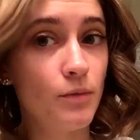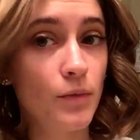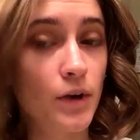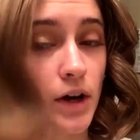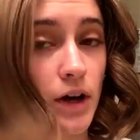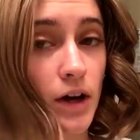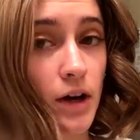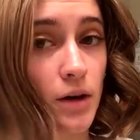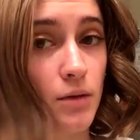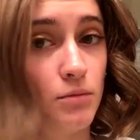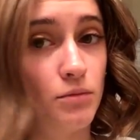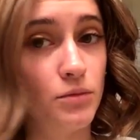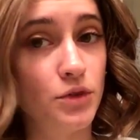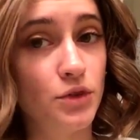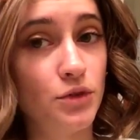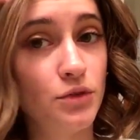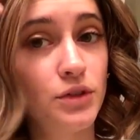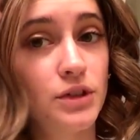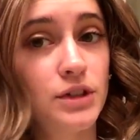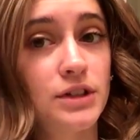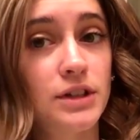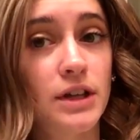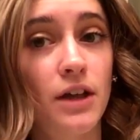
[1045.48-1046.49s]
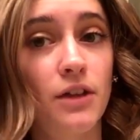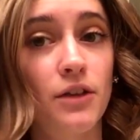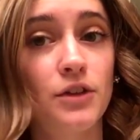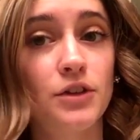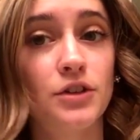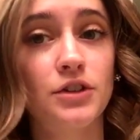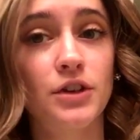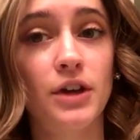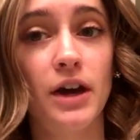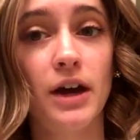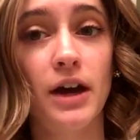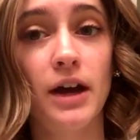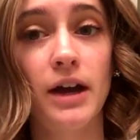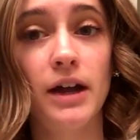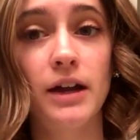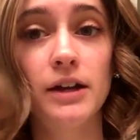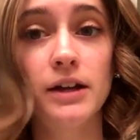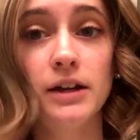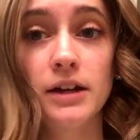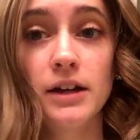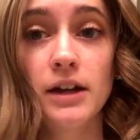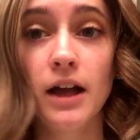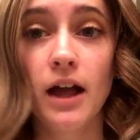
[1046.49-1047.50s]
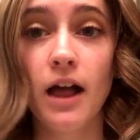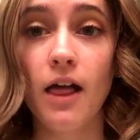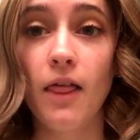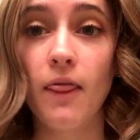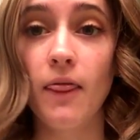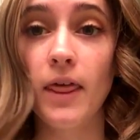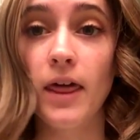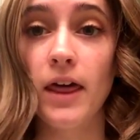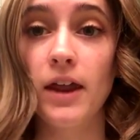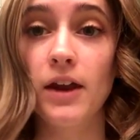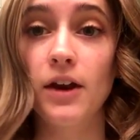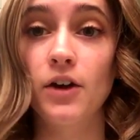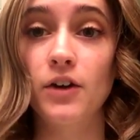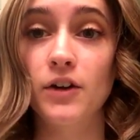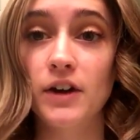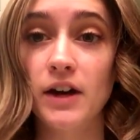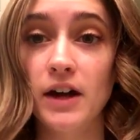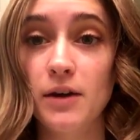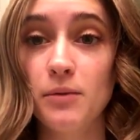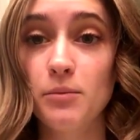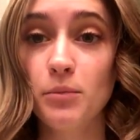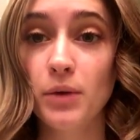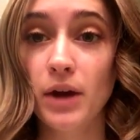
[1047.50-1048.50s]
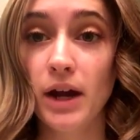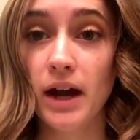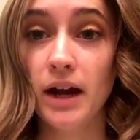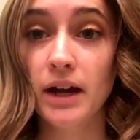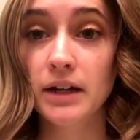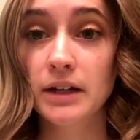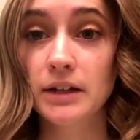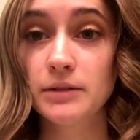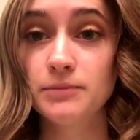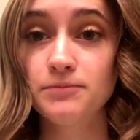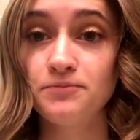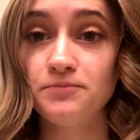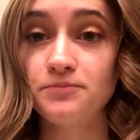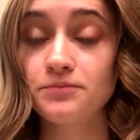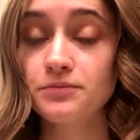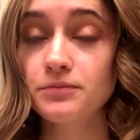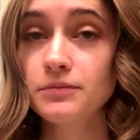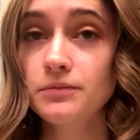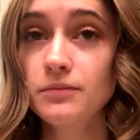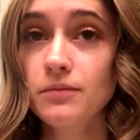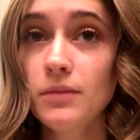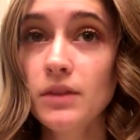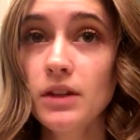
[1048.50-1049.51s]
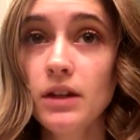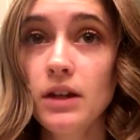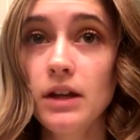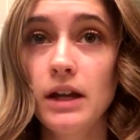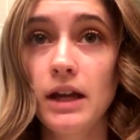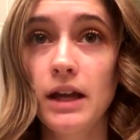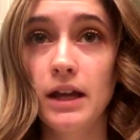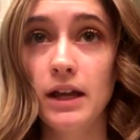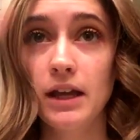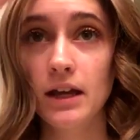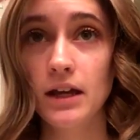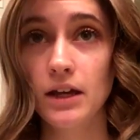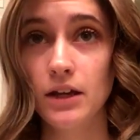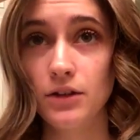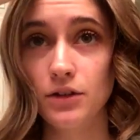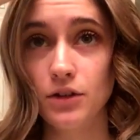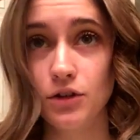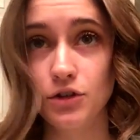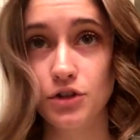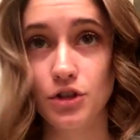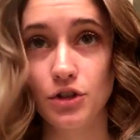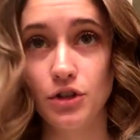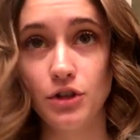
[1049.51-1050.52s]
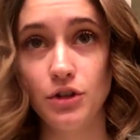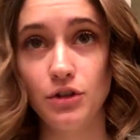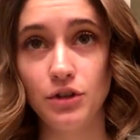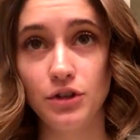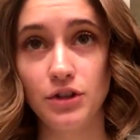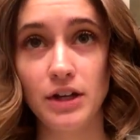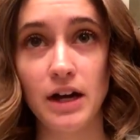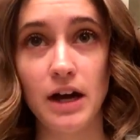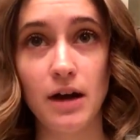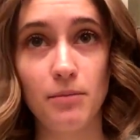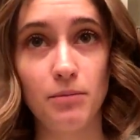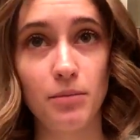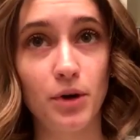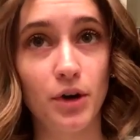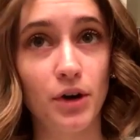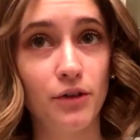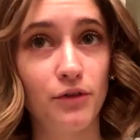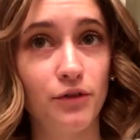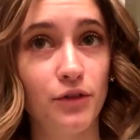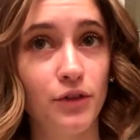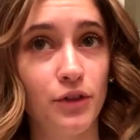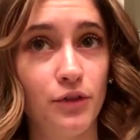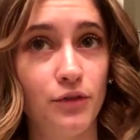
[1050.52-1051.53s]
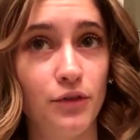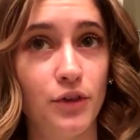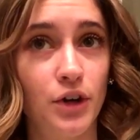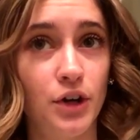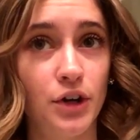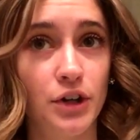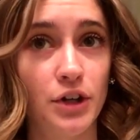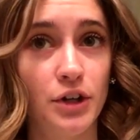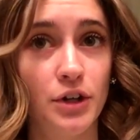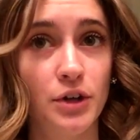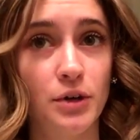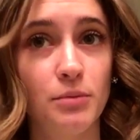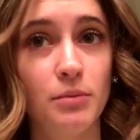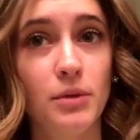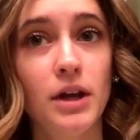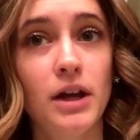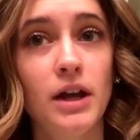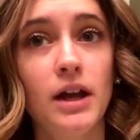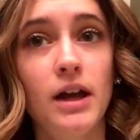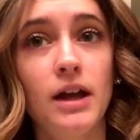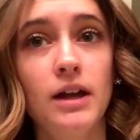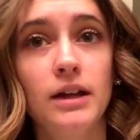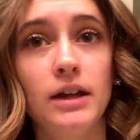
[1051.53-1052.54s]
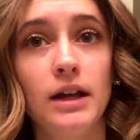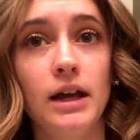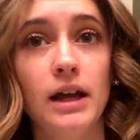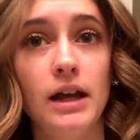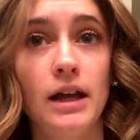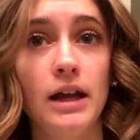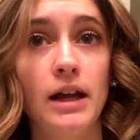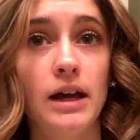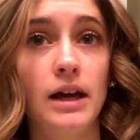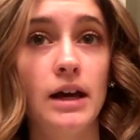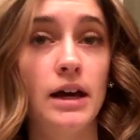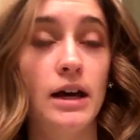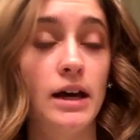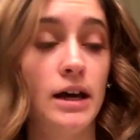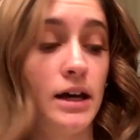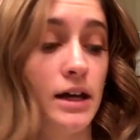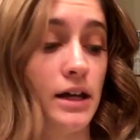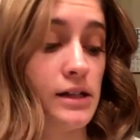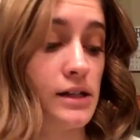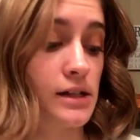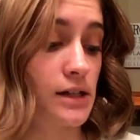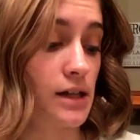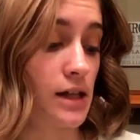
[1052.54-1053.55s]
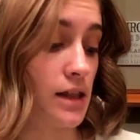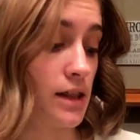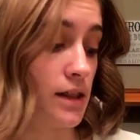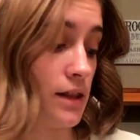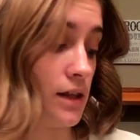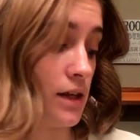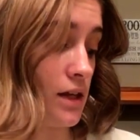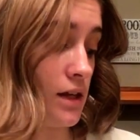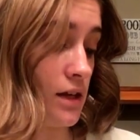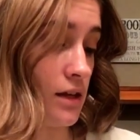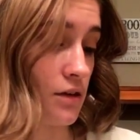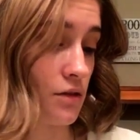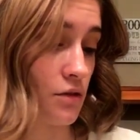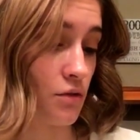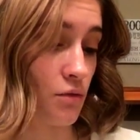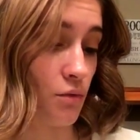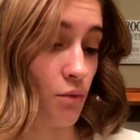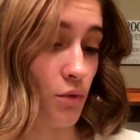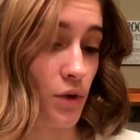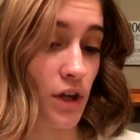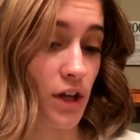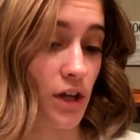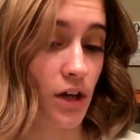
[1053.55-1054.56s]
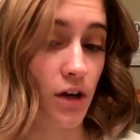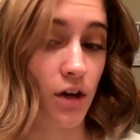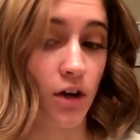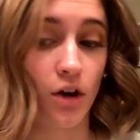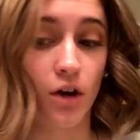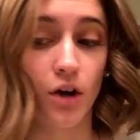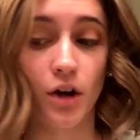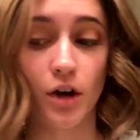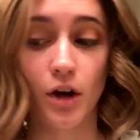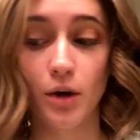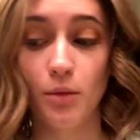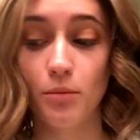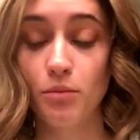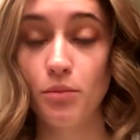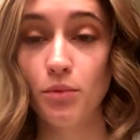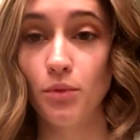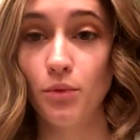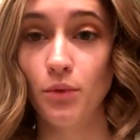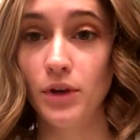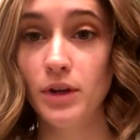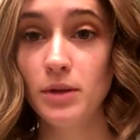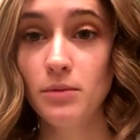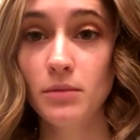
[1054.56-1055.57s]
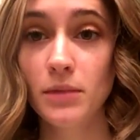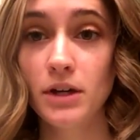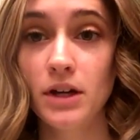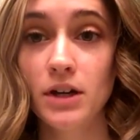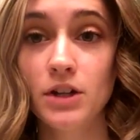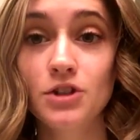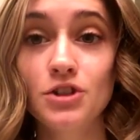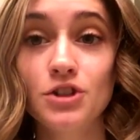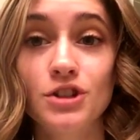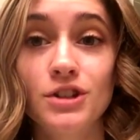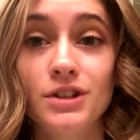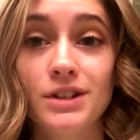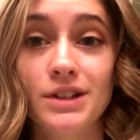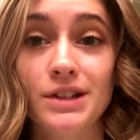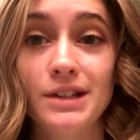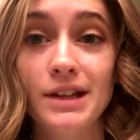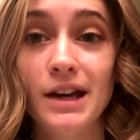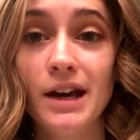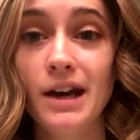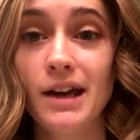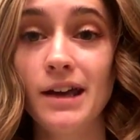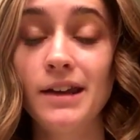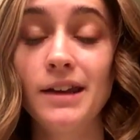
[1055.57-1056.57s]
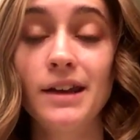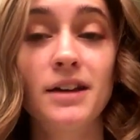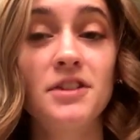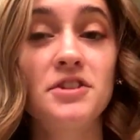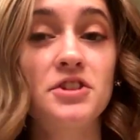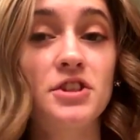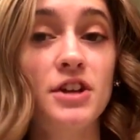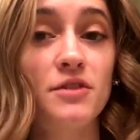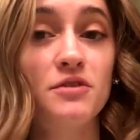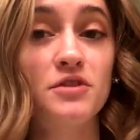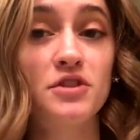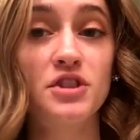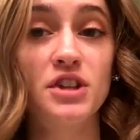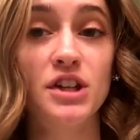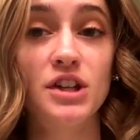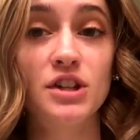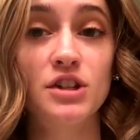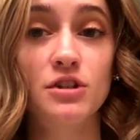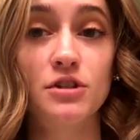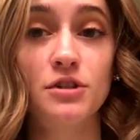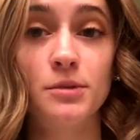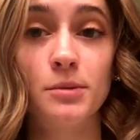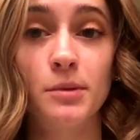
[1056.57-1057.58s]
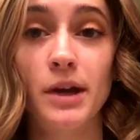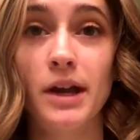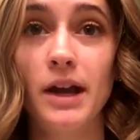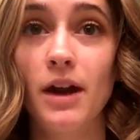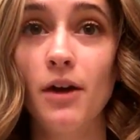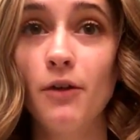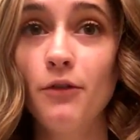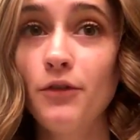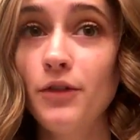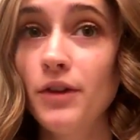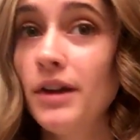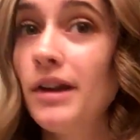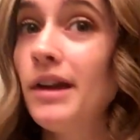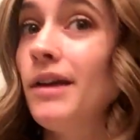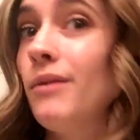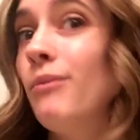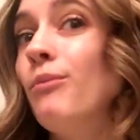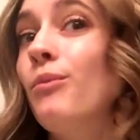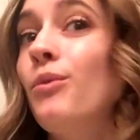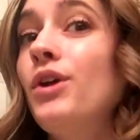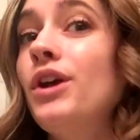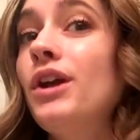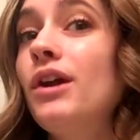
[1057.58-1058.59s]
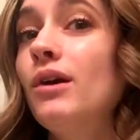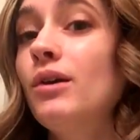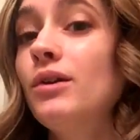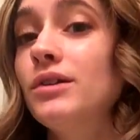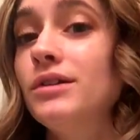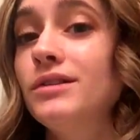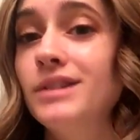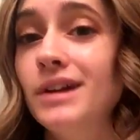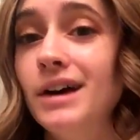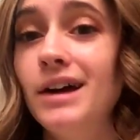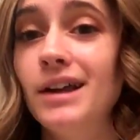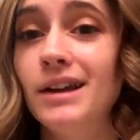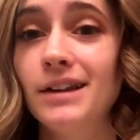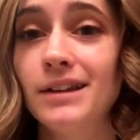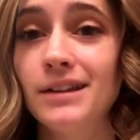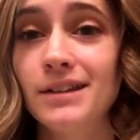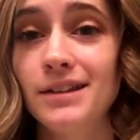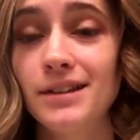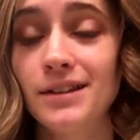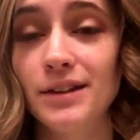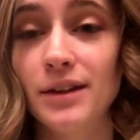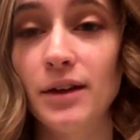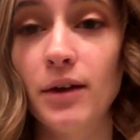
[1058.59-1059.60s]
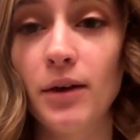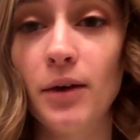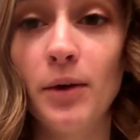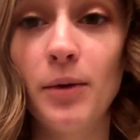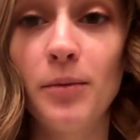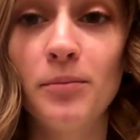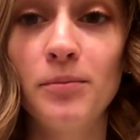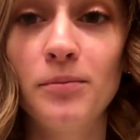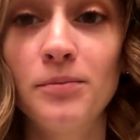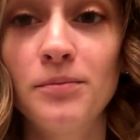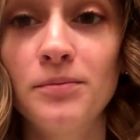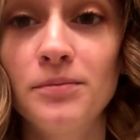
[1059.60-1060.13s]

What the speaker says: do this other side, and then I'll come back and I'll show you the top part for the volume, and then we are pretty much done. I just have to change to my outfit and we are done. So